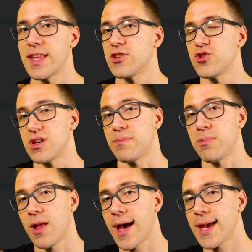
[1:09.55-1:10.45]
that should
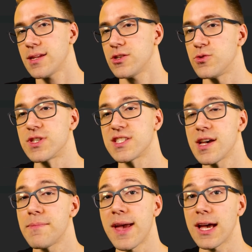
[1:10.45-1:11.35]
apply to
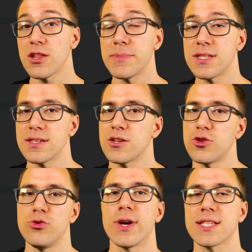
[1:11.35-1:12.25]
some elements in our
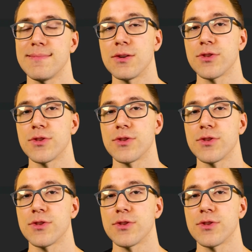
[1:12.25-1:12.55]
U X M L